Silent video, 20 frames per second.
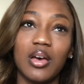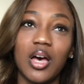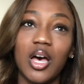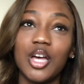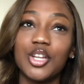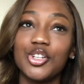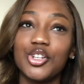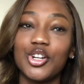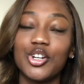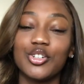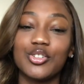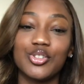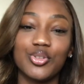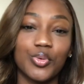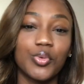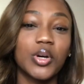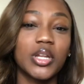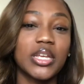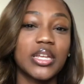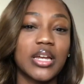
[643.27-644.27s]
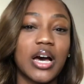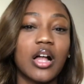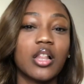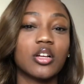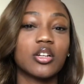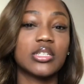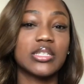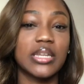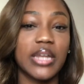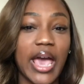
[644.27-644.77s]
under
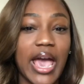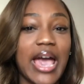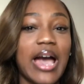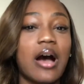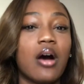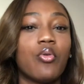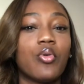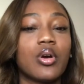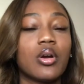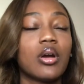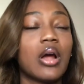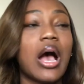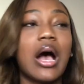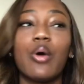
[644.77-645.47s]
$20 an hour,